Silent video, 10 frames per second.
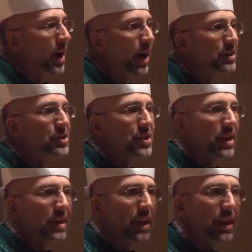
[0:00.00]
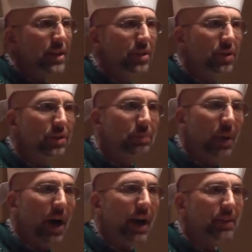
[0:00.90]
touched and healed
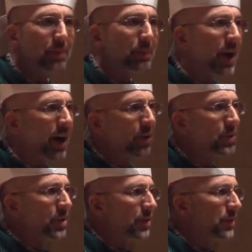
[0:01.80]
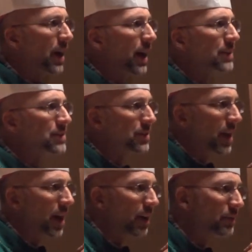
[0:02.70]
by the power of God's
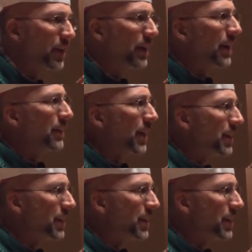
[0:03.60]
love that